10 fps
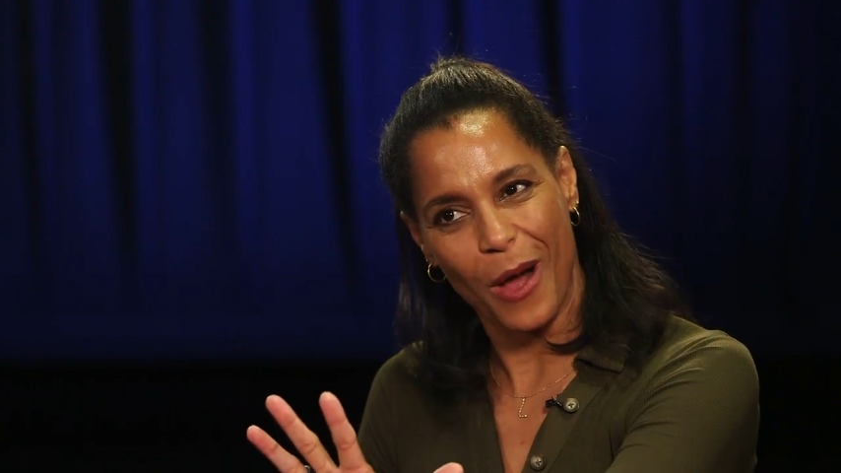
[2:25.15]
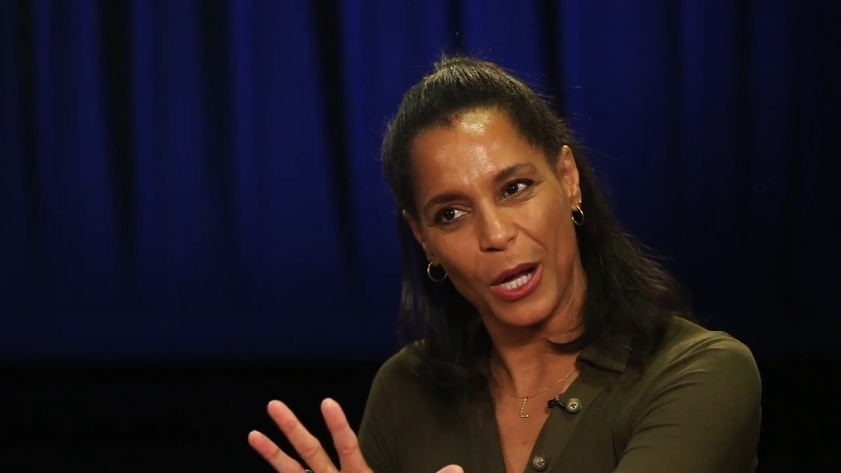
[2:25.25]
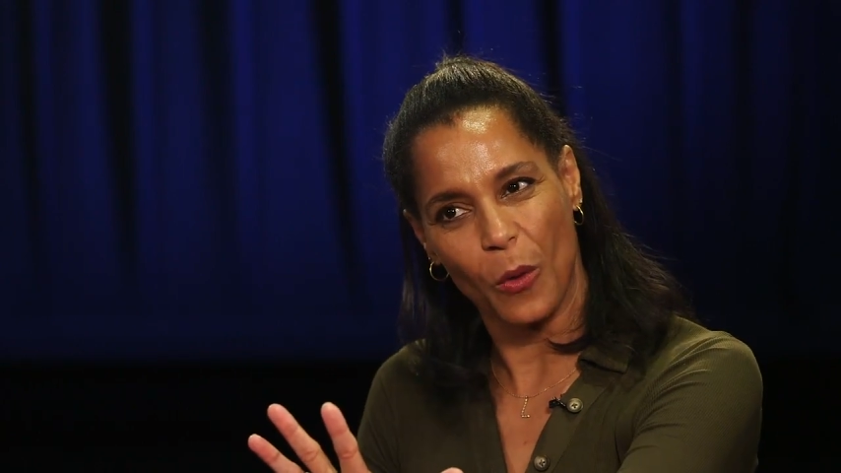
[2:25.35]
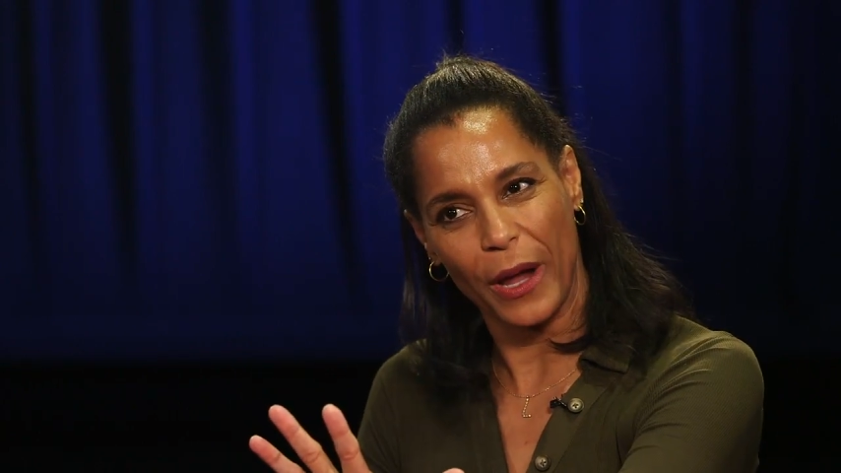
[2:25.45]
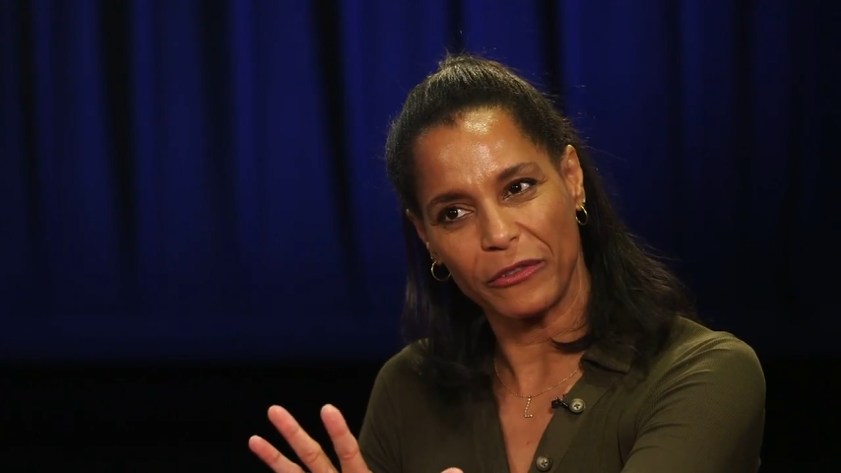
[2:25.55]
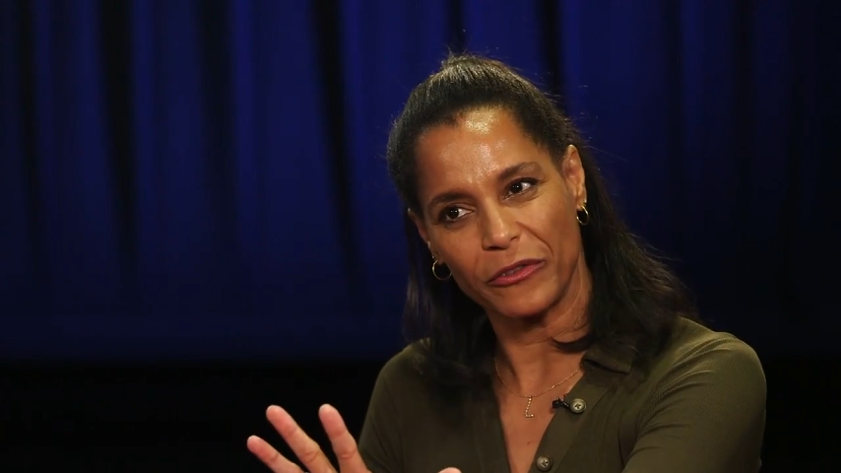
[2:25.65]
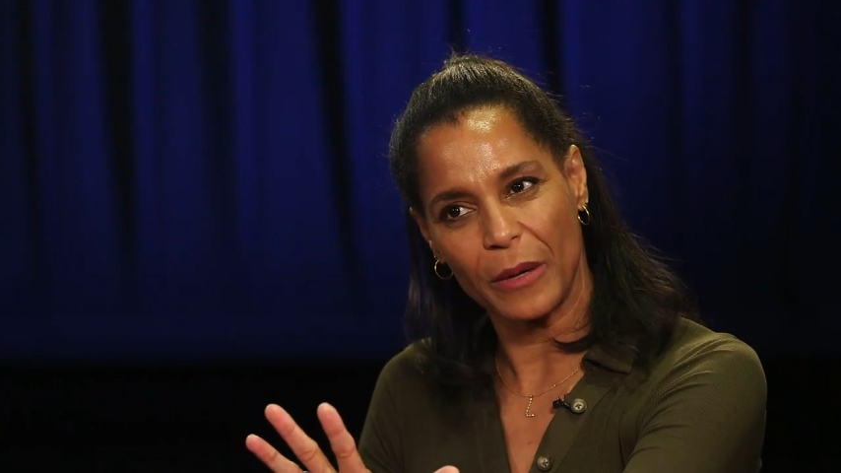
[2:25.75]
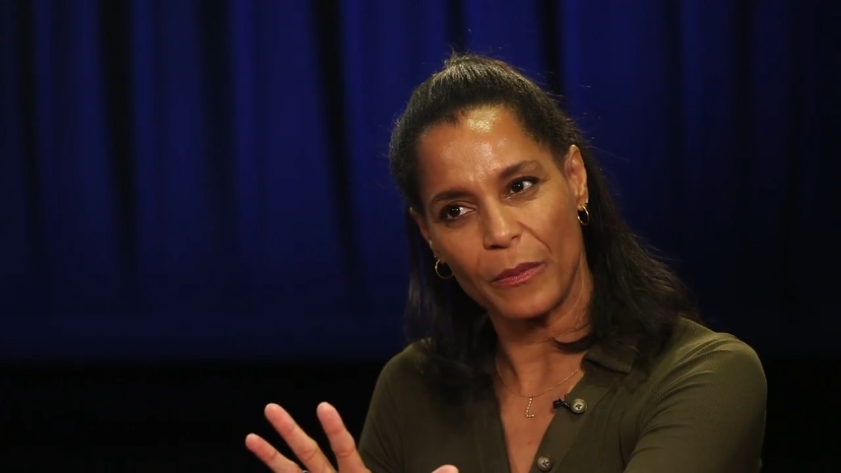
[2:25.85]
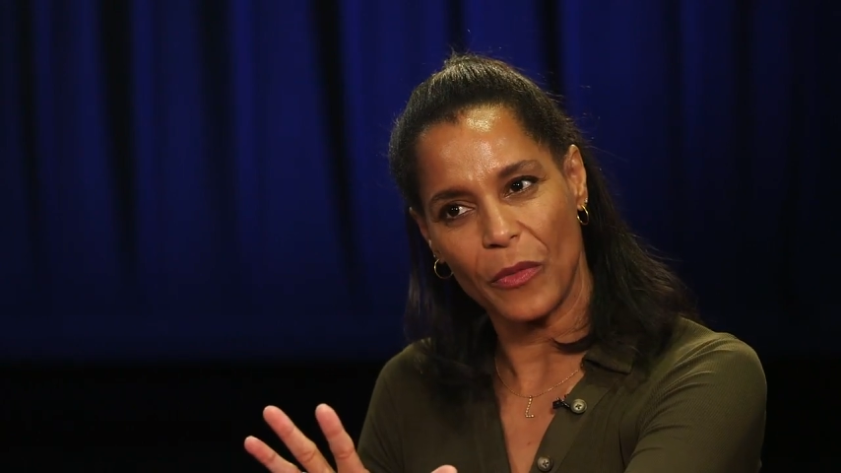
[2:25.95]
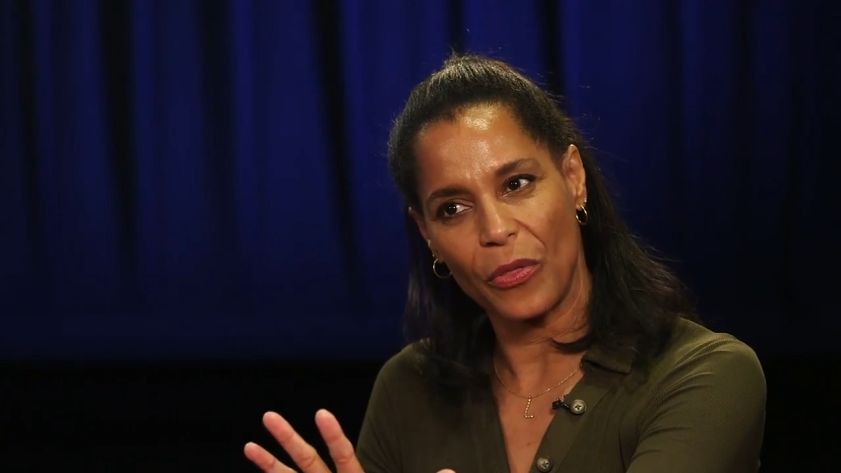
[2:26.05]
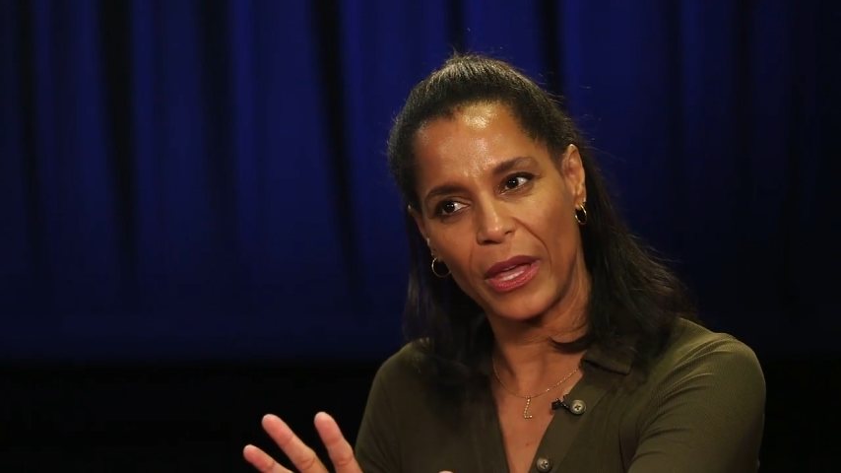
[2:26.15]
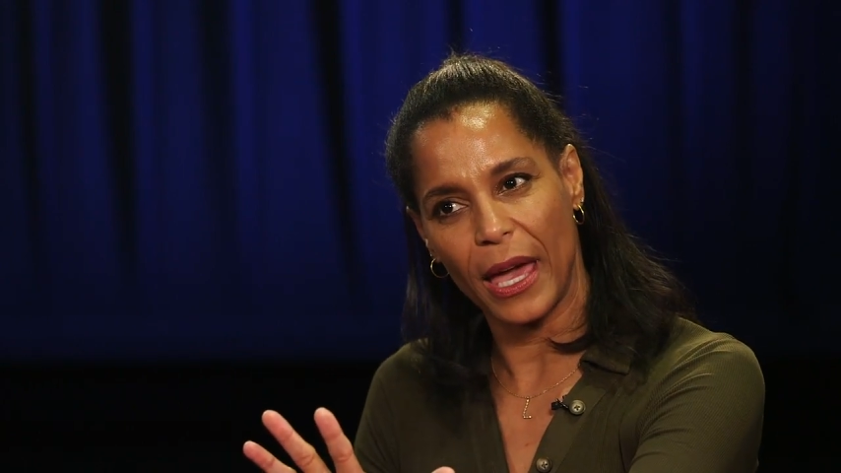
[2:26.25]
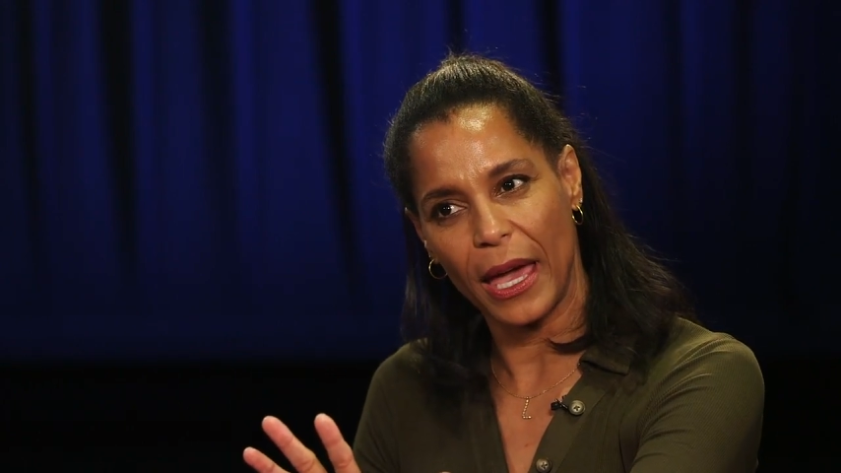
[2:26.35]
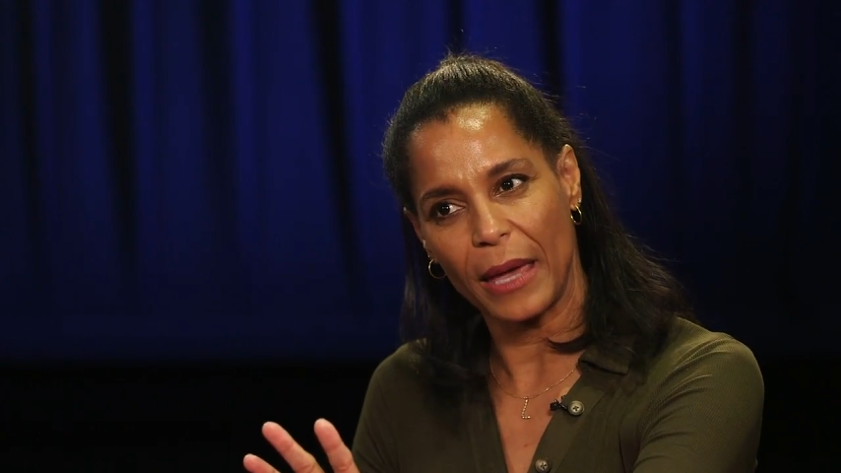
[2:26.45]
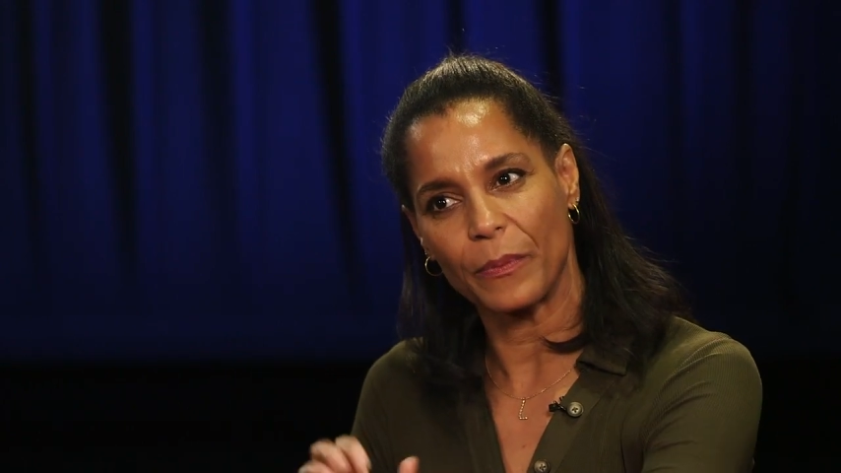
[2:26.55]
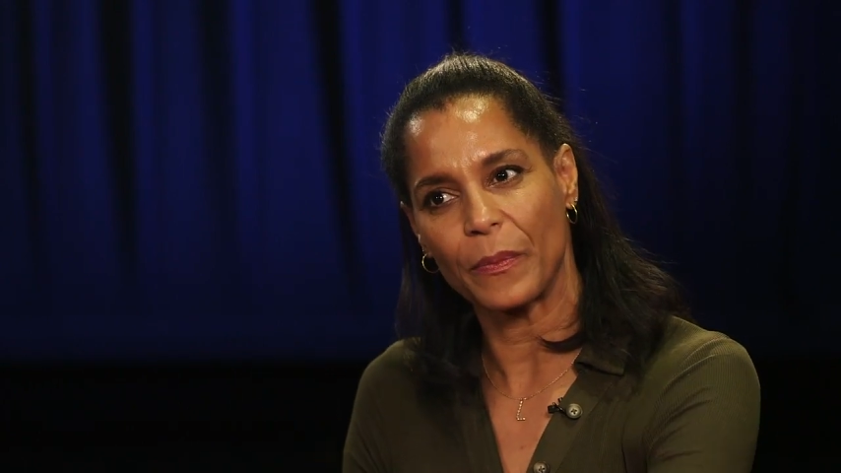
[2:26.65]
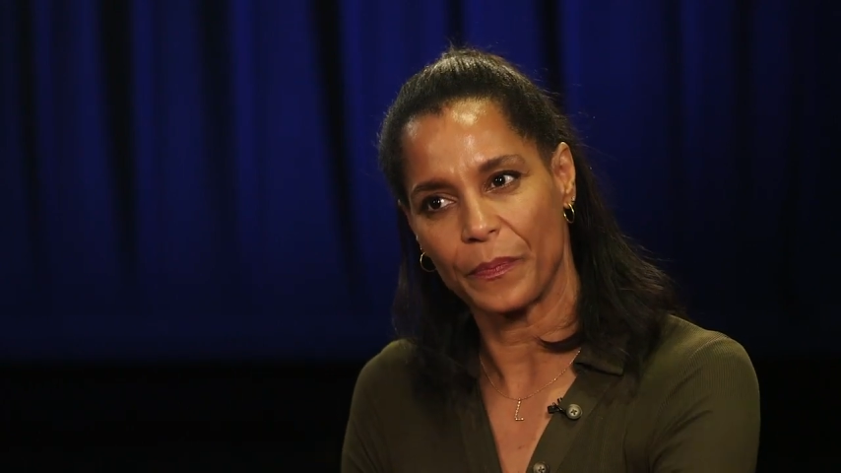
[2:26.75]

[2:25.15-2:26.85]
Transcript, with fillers: walk away from the game?